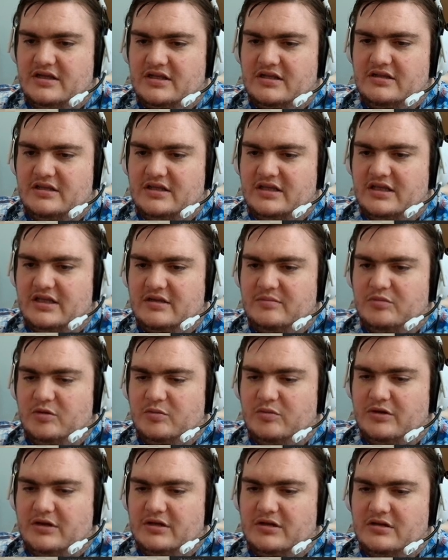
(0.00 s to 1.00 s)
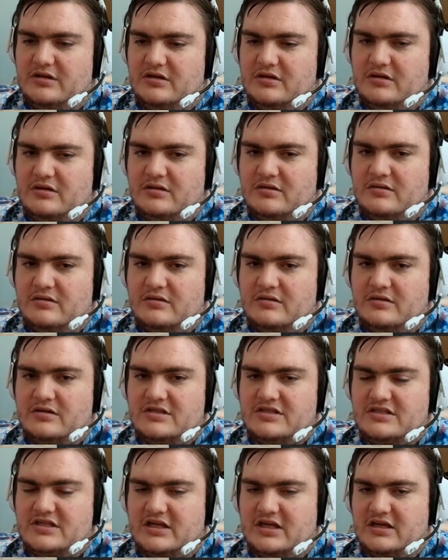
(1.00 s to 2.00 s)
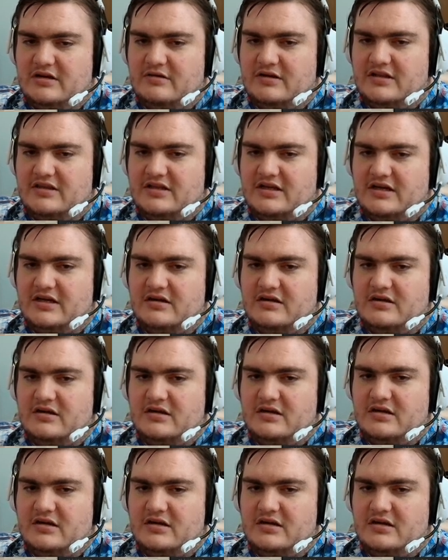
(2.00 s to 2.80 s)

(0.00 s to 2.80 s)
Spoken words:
And the blueprint. Slide right there.